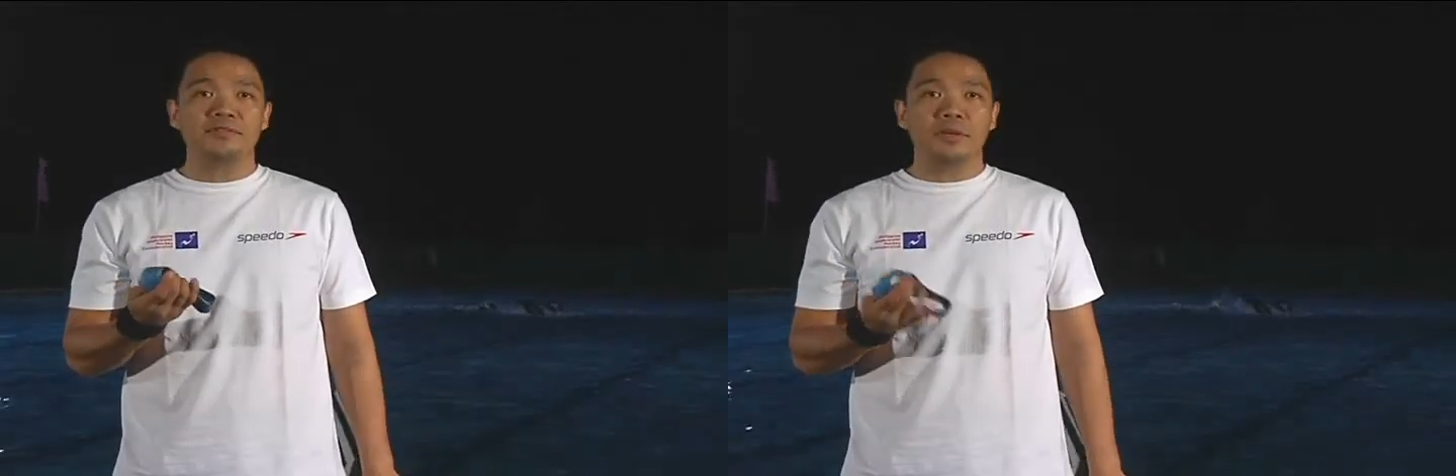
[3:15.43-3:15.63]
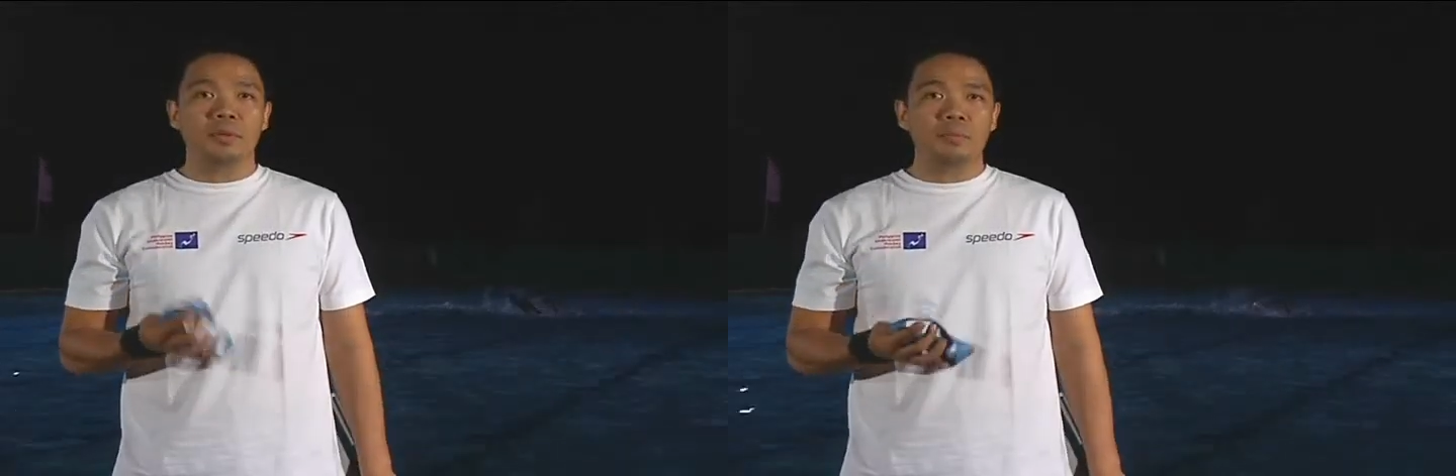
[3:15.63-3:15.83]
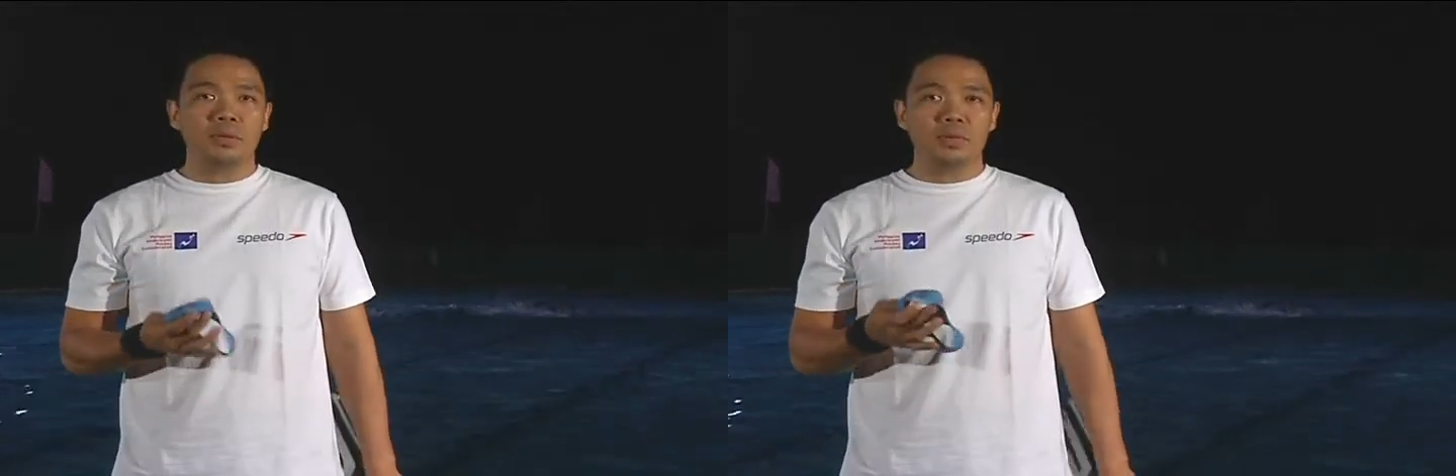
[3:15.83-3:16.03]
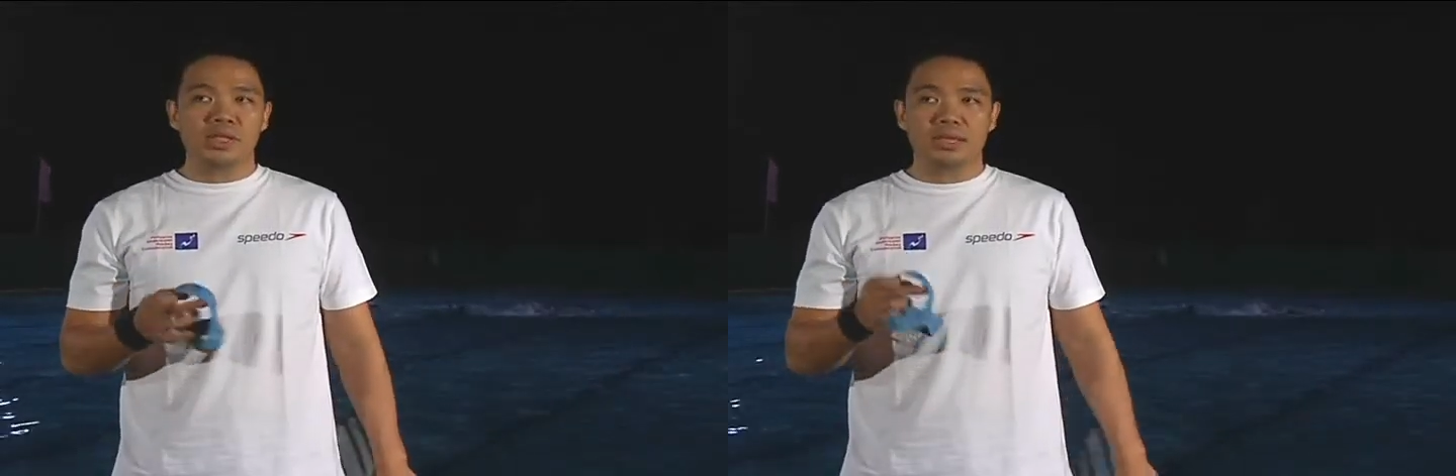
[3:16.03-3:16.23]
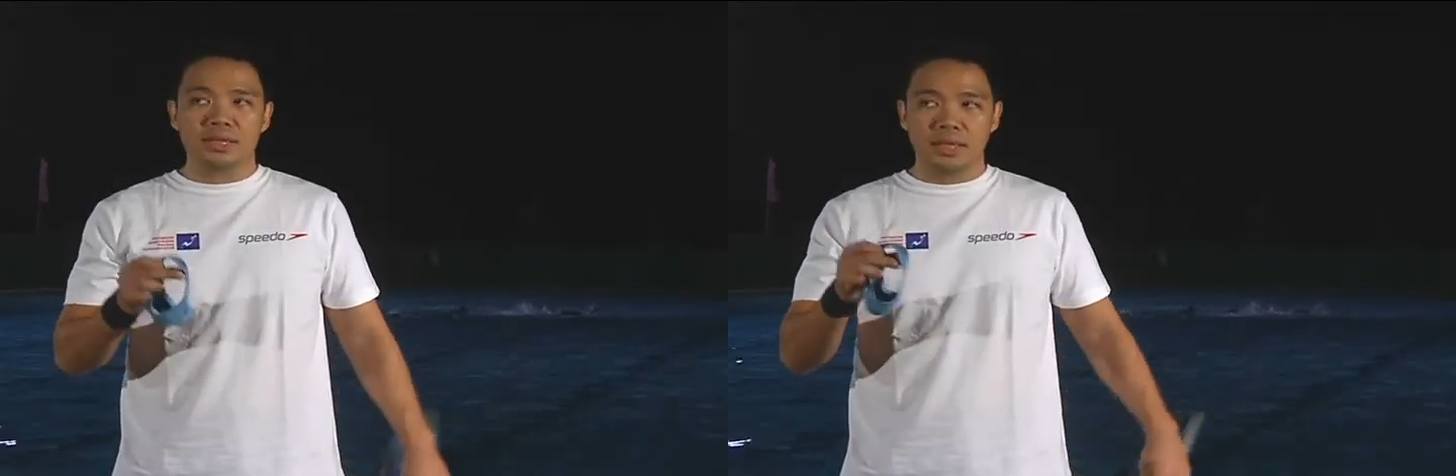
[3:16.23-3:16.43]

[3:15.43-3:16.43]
equipment, which is